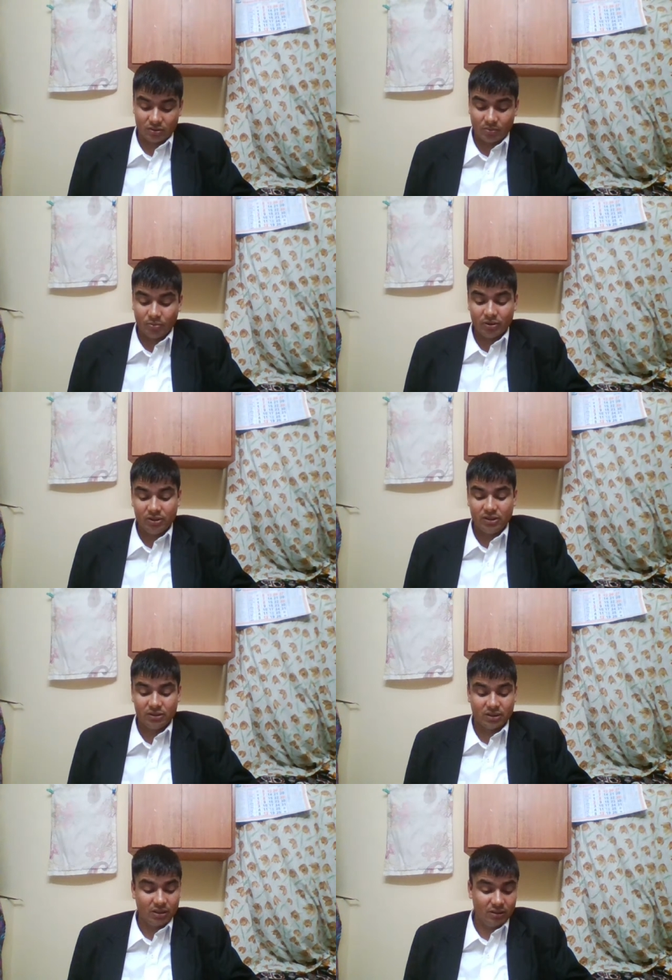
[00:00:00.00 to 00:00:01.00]

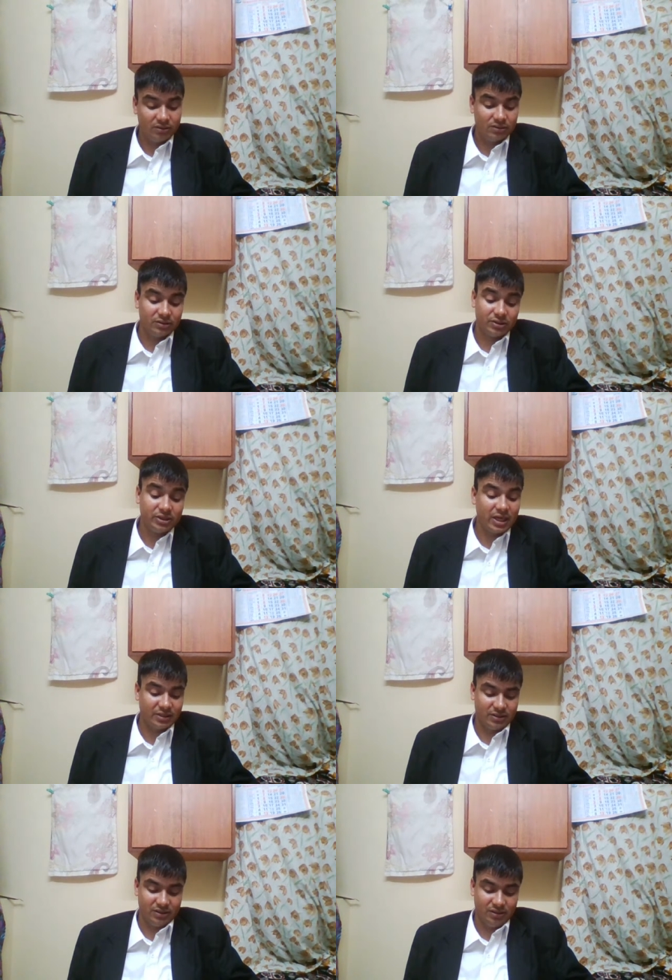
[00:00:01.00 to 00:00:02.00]
appointing the
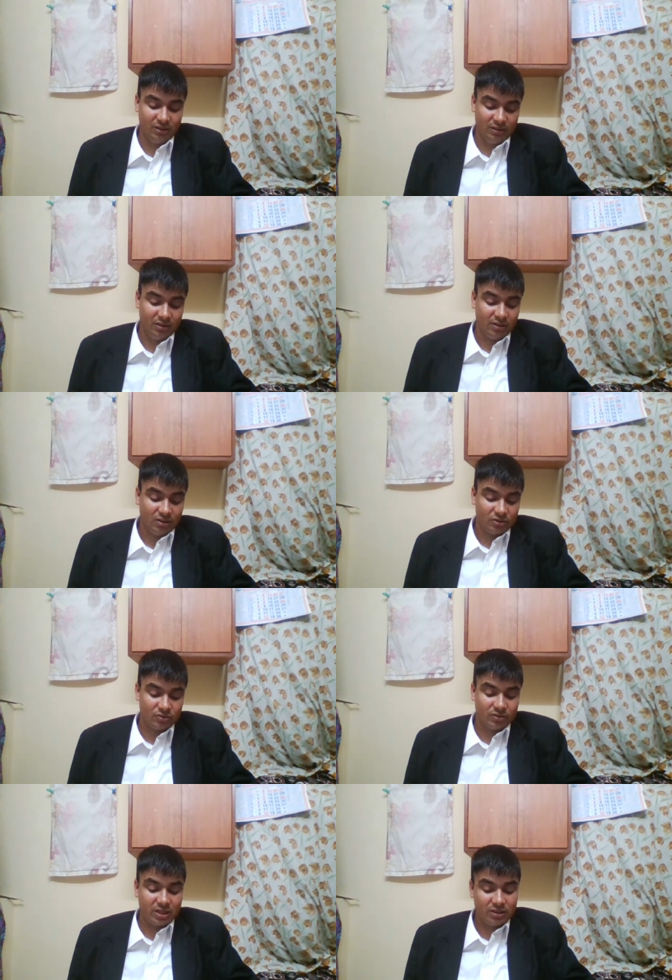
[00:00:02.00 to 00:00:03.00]
CIC,
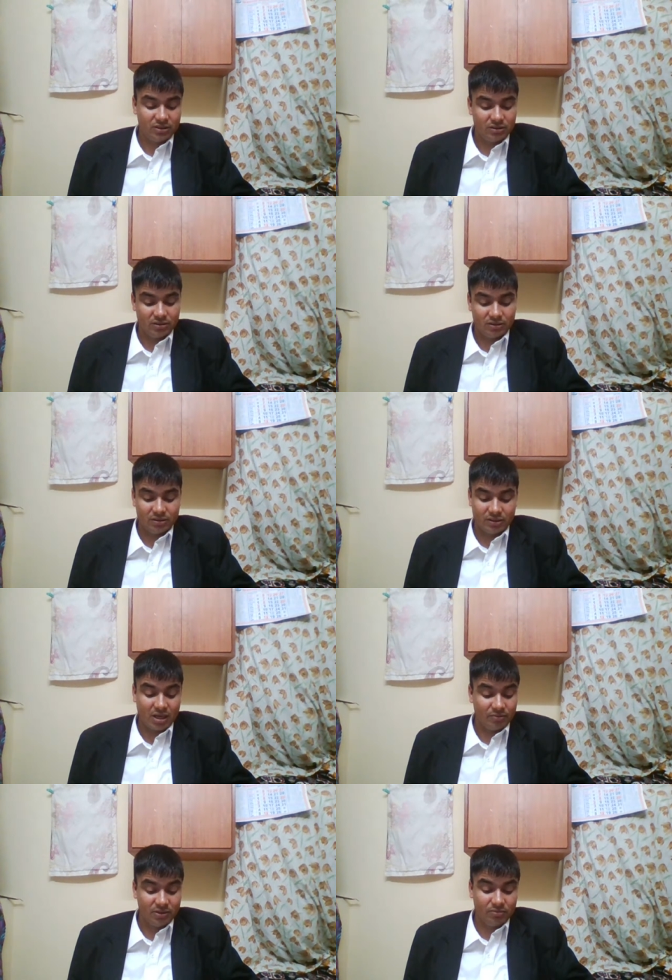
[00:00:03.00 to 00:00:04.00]
so they
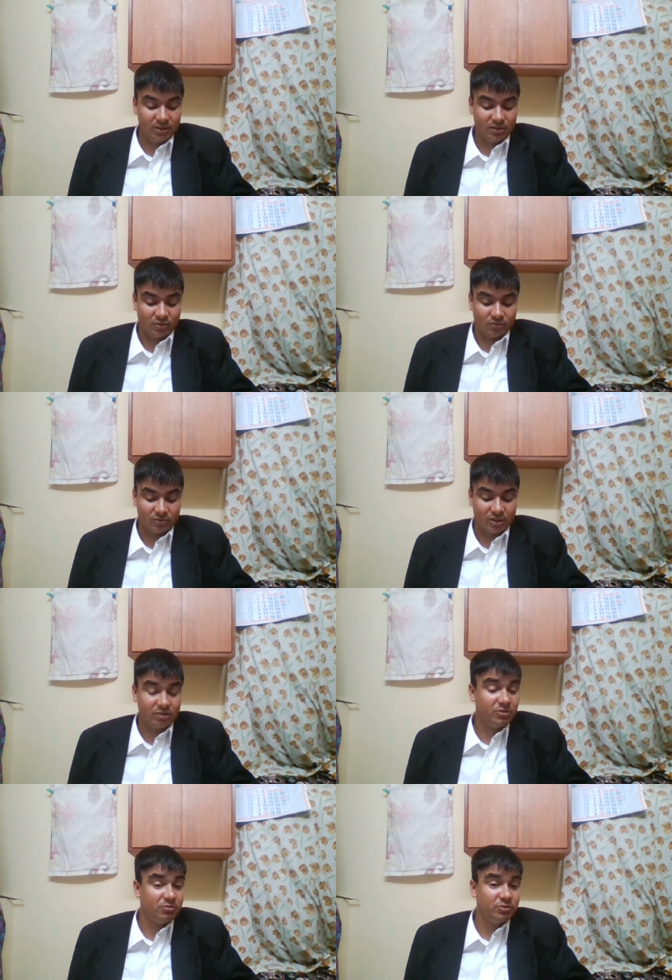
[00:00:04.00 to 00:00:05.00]
have given there
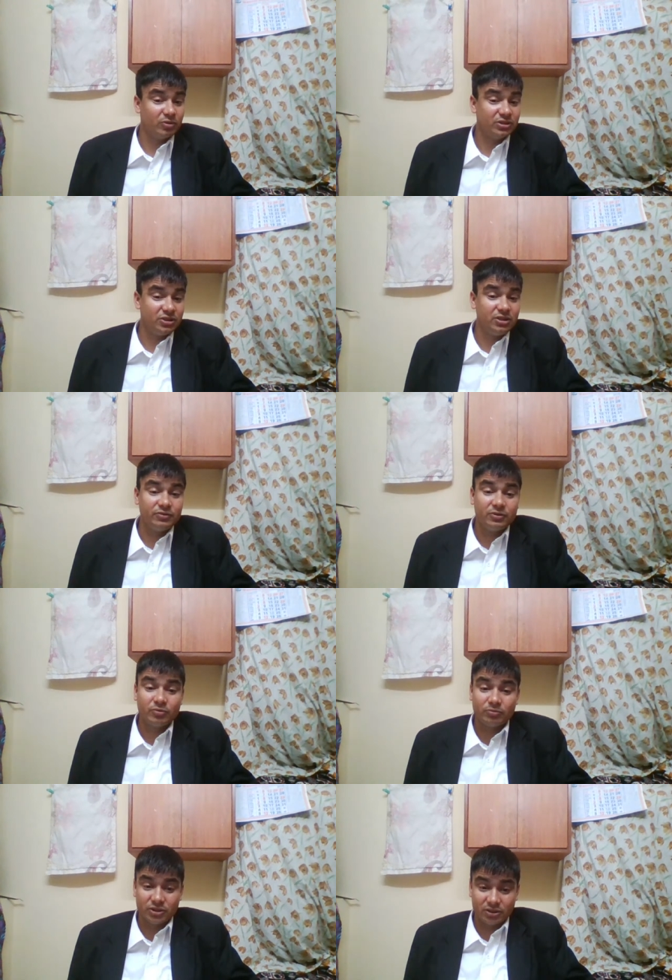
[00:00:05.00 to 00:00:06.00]
will be one Chief
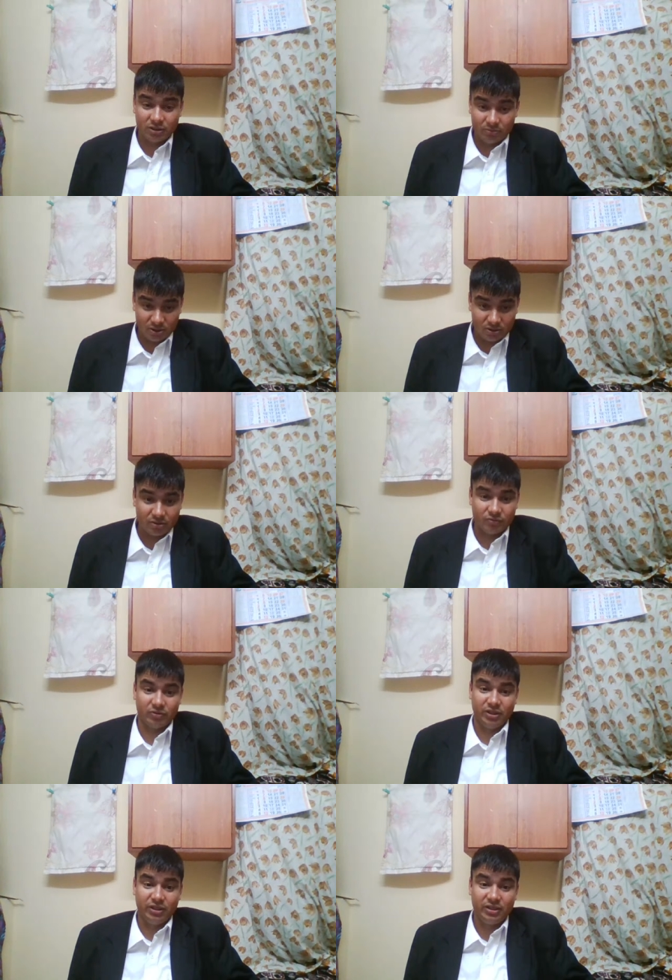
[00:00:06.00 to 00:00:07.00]
Information Commissioner for
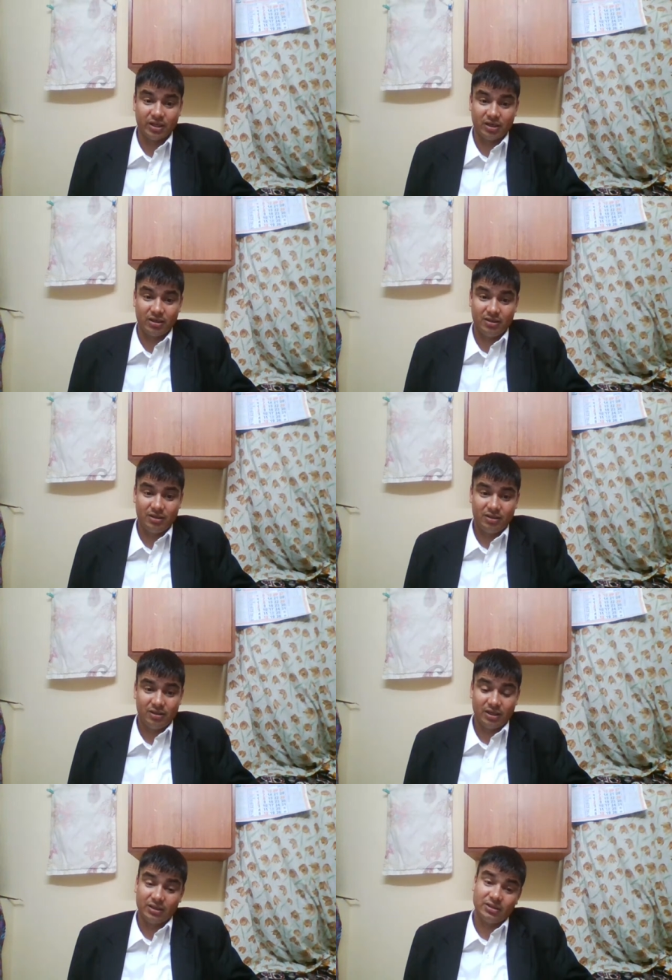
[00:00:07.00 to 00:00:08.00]
India,
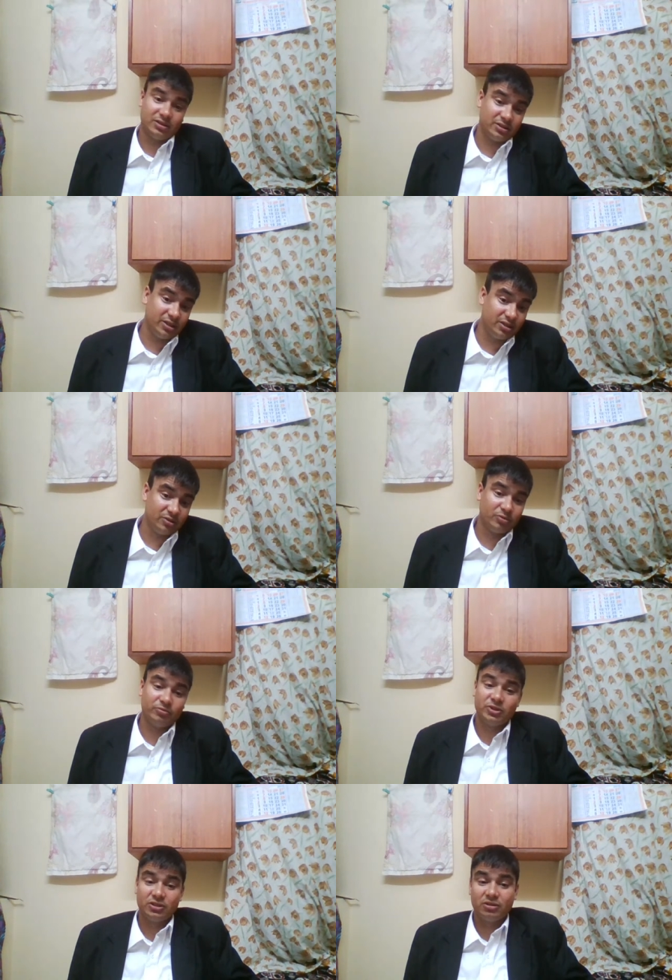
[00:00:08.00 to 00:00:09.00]
and the State
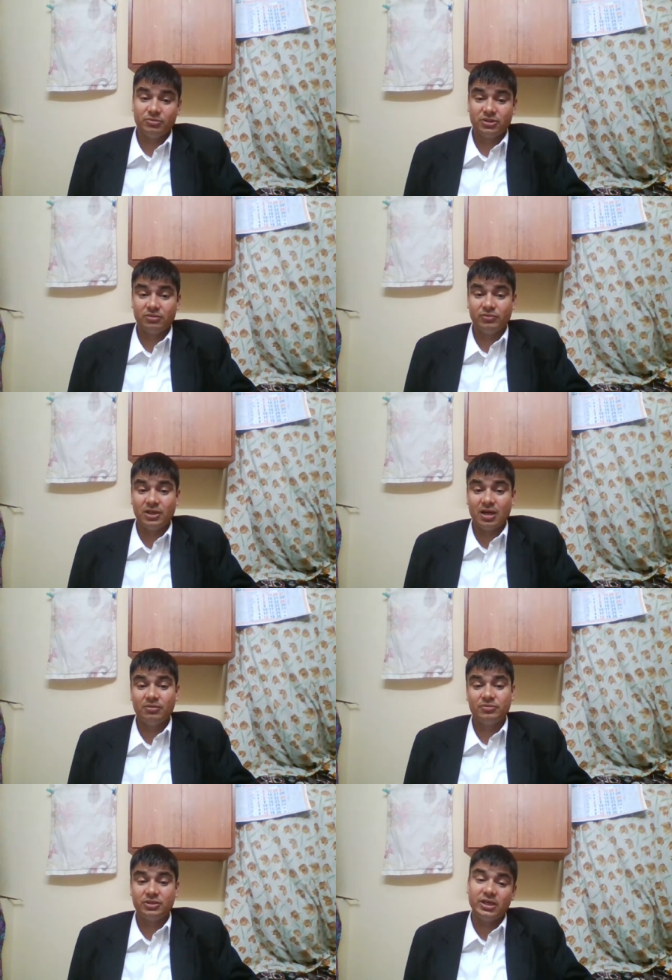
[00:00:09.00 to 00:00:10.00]
Information Commission will
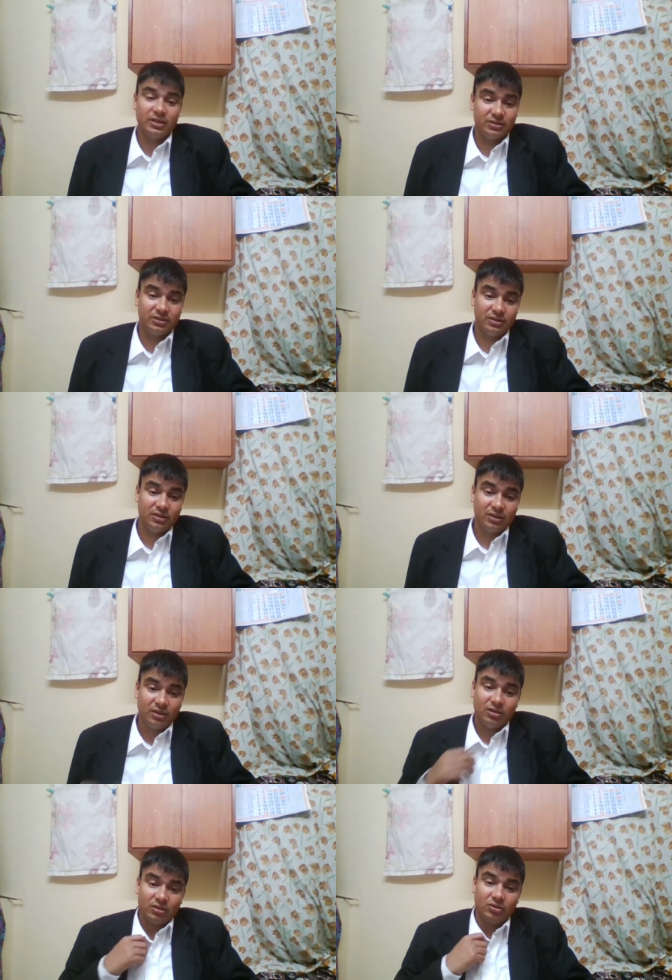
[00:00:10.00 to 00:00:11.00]
have CIC,
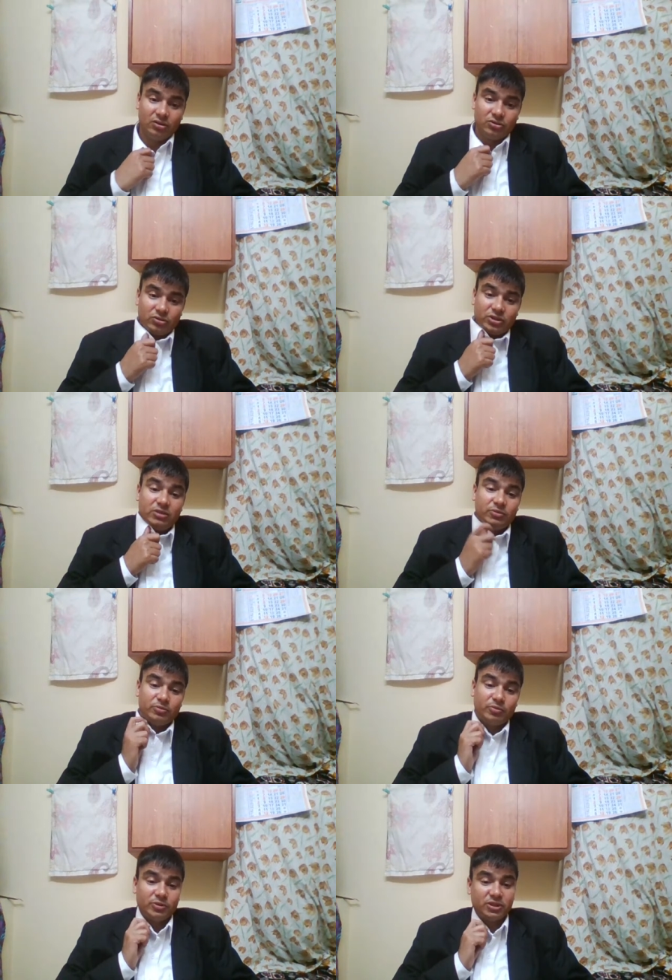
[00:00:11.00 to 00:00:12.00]
also Chief
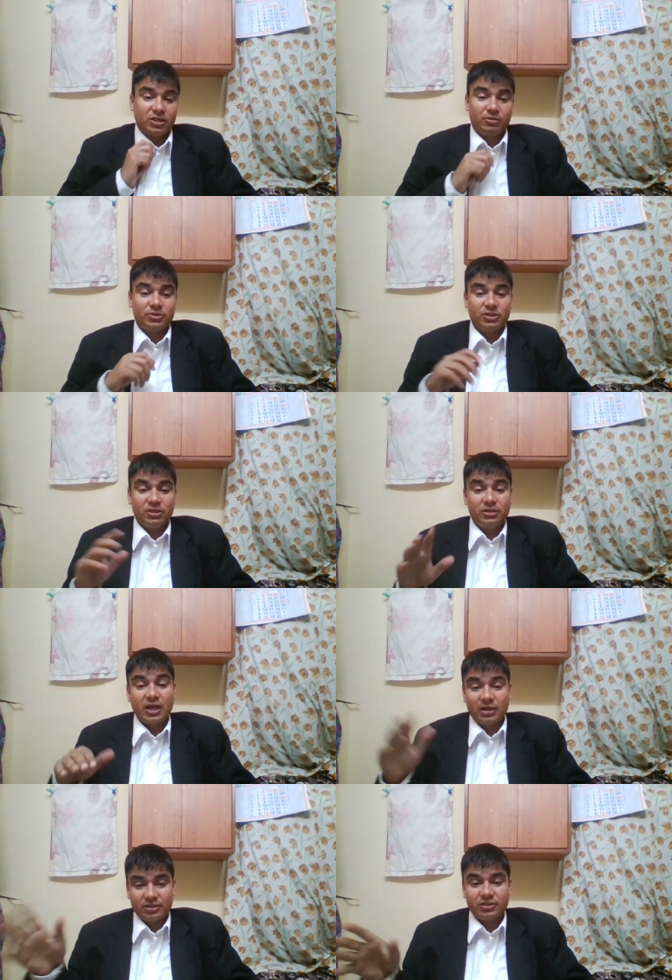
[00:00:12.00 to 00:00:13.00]
Information Commission in
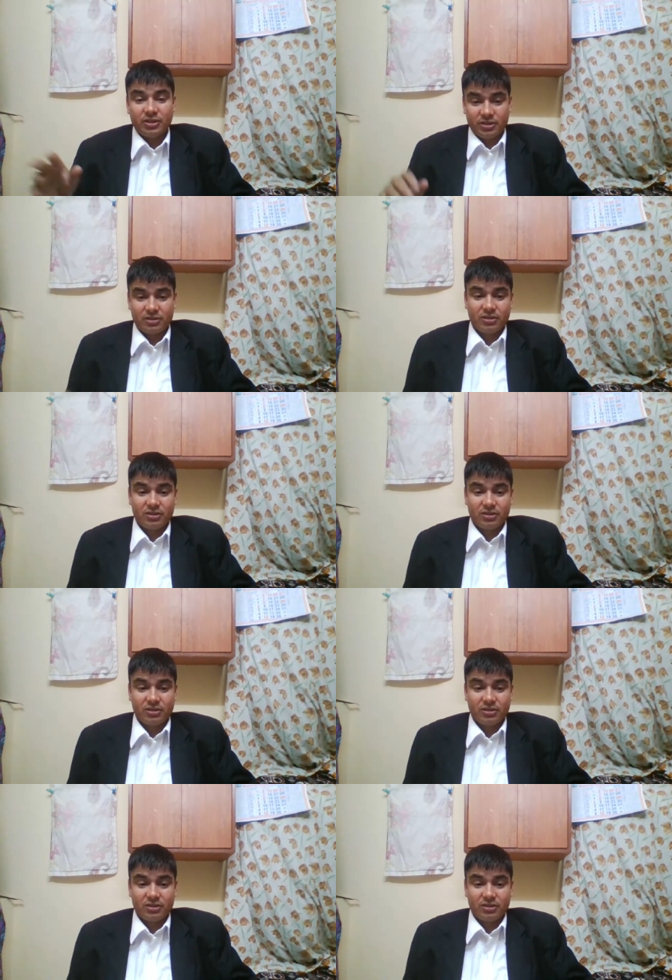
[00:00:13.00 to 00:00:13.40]
that state.